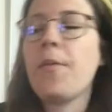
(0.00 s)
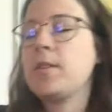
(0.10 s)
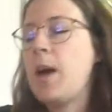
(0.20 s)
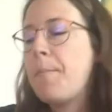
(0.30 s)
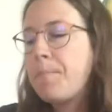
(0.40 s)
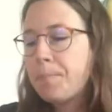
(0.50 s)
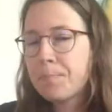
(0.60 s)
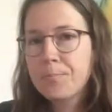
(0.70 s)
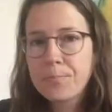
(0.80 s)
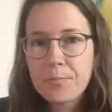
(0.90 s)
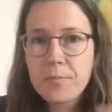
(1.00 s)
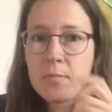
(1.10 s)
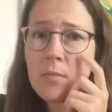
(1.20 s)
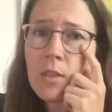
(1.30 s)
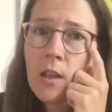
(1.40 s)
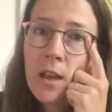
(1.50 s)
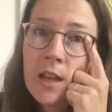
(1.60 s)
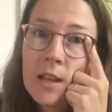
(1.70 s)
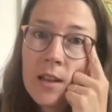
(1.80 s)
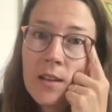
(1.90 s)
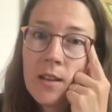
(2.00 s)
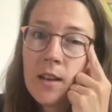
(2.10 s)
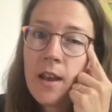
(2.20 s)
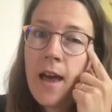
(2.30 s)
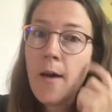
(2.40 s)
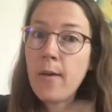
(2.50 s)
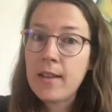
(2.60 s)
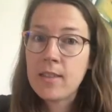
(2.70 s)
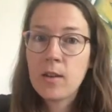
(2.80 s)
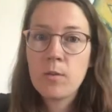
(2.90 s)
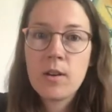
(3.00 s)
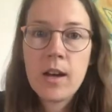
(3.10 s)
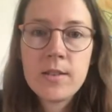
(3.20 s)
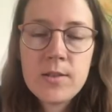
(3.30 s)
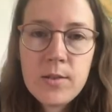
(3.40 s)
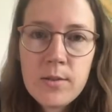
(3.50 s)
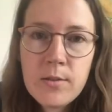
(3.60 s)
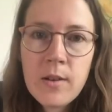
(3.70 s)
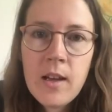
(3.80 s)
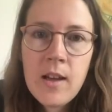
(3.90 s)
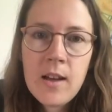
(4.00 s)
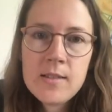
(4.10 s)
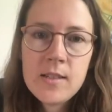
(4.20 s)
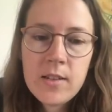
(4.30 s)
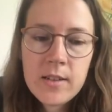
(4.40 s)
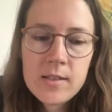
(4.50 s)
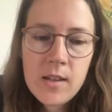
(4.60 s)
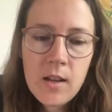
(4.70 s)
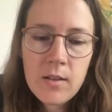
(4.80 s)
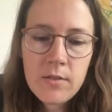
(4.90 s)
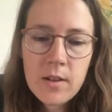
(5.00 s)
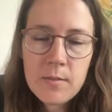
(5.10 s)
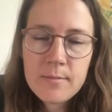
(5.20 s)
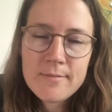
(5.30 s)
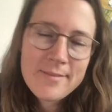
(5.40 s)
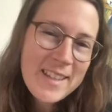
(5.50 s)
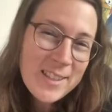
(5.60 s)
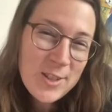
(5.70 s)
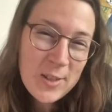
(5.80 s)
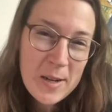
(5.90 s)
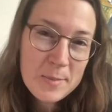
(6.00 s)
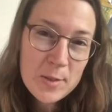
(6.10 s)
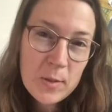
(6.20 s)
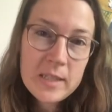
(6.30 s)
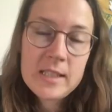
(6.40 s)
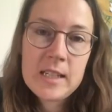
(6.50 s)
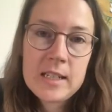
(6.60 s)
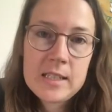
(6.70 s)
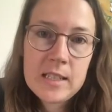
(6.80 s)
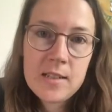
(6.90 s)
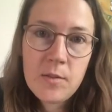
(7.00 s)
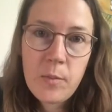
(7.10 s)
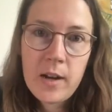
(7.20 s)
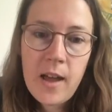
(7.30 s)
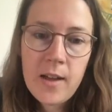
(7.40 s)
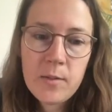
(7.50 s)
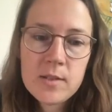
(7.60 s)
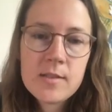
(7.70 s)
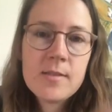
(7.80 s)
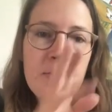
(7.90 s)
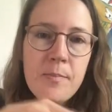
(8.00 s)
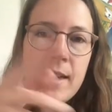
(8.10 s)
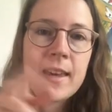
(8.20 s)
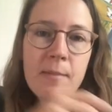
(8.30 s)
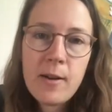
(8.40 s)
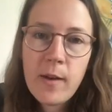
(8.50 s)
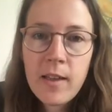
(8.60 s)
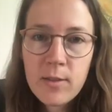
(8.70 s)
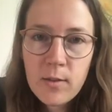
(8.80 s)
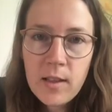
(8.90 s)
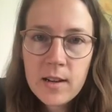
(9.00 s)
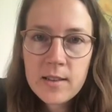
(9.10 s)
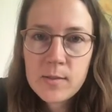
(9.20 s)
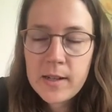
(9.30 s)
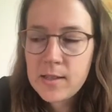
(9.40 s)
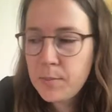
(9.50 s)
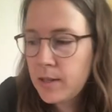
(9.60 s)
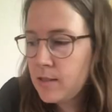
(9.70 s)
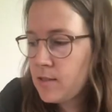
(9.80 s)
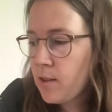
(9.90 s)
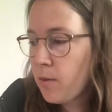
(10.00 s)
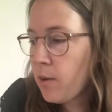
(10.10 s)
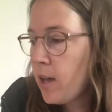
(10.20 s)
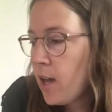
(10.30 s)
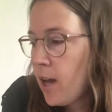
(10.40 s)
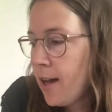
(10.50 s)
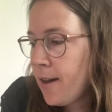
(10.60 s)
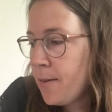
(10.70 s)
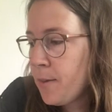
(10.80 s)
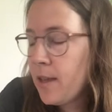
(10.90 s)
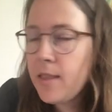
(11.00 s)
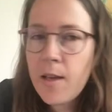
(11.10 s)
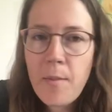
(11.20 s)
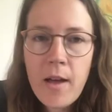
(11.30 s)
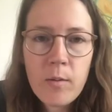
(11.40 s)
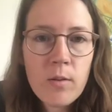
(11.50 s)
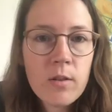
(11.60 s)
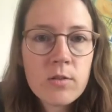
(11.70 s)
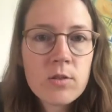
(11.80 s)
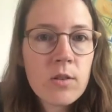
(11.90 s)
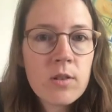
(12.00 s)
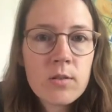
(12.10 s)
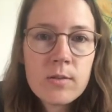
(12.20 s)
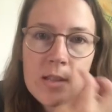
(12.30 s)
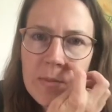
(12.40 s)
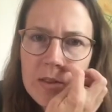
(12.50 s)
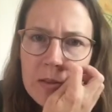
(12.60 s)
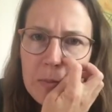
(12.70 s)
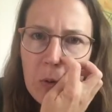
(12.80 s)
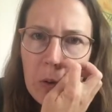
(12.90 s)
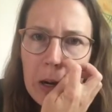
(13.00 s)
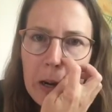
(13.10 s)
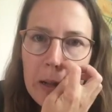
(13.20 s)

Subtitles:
top. And now I think we'll cut to a series of Instagram stories that I did when I was baking my way through a lot of these recipes. So in them, I will show you some of the more,